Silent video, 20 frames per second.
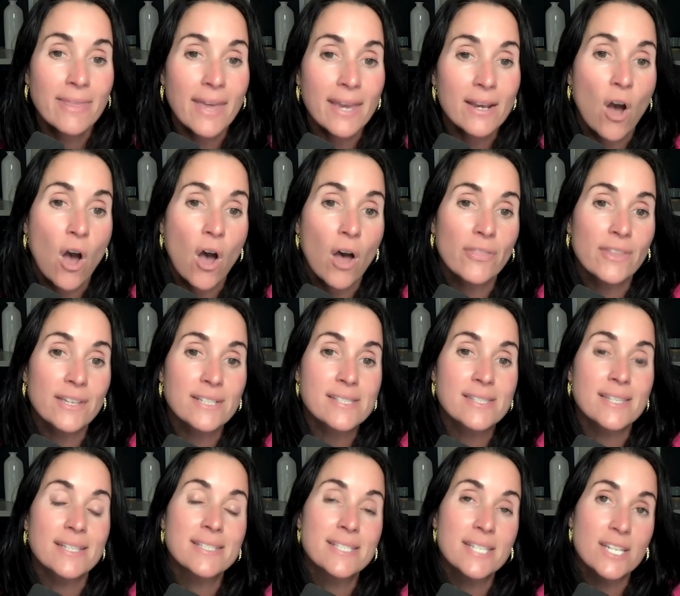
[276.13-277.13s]
They call this
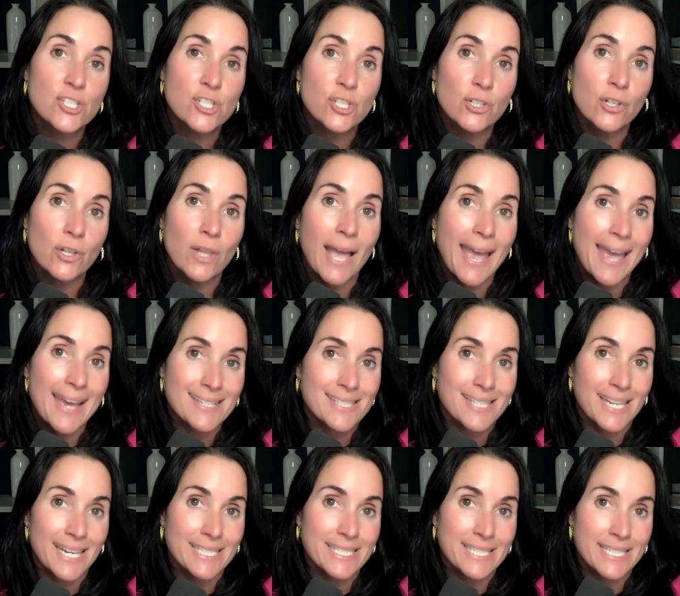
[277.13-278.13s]
the digital
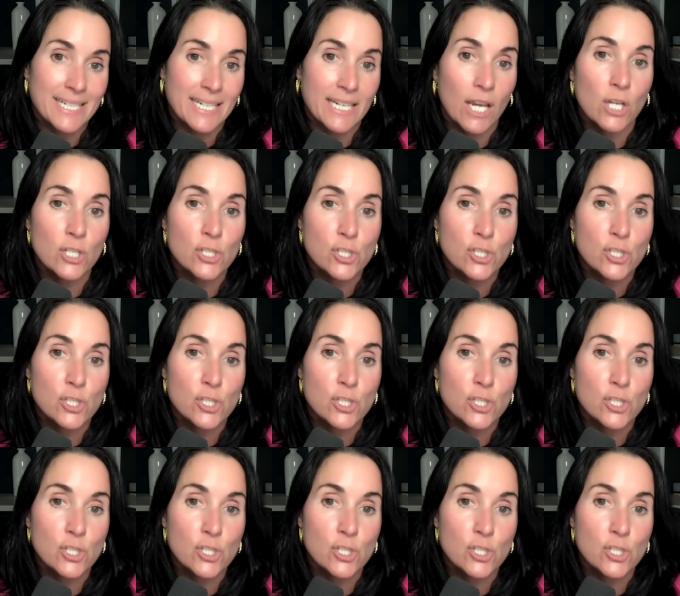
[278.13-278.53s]
SAT